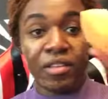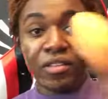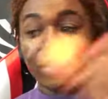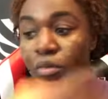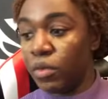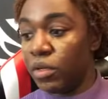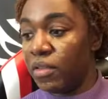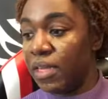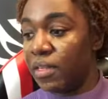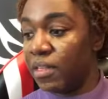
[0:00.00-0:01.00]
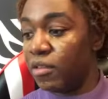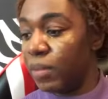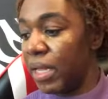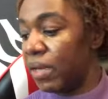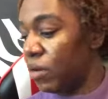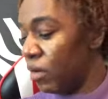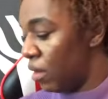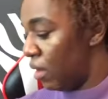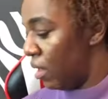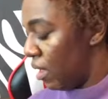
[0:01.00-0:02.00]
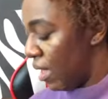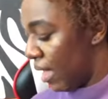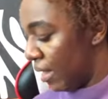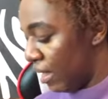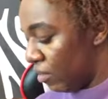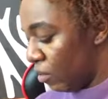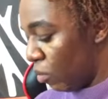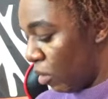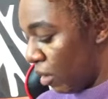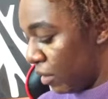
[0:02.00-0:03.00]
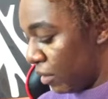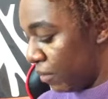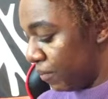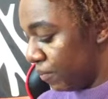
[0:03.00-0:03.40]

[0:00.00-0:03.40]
This is a Real Techniques blender. I get some water.